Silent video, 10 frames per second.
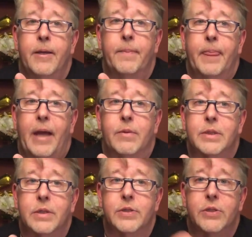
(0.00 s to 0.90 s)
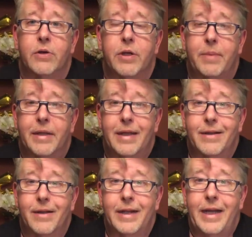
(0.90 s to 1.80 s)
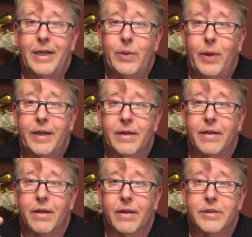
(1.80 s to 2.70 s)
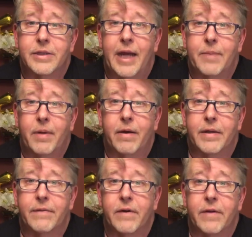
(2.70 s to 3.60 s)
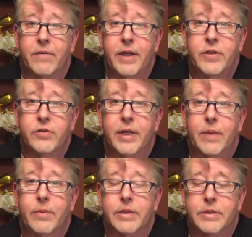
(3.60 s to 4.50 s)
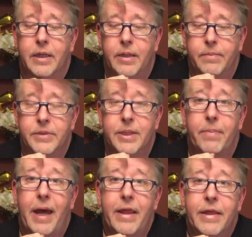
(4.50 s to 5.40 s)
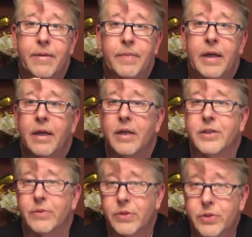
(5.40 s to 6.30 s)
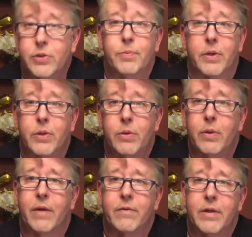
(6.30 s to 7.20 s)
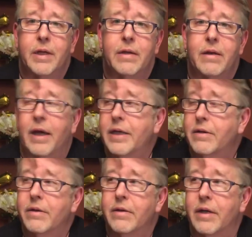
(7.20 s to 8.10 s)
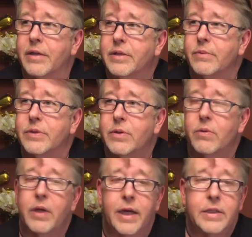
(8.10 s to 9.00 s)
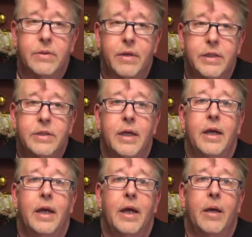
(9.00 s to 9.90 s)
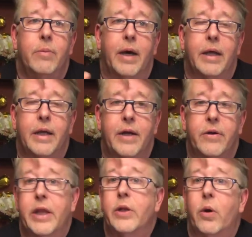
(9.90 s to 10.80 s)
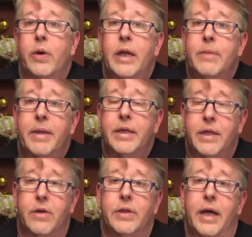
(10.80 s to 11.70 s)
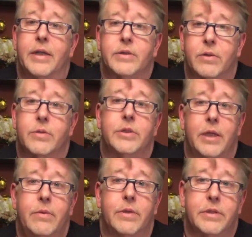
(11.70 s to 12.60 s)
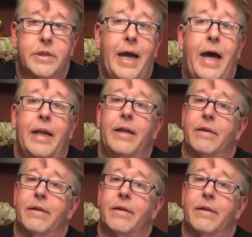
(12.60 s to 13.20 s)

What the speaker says: I was concerned about that little lady who had that little snack bar at the very ridge. Her name was Zabeth, and she was super cool. I really liked her, and she was so nice to us. But I heard that no one had been killed yet, so she was not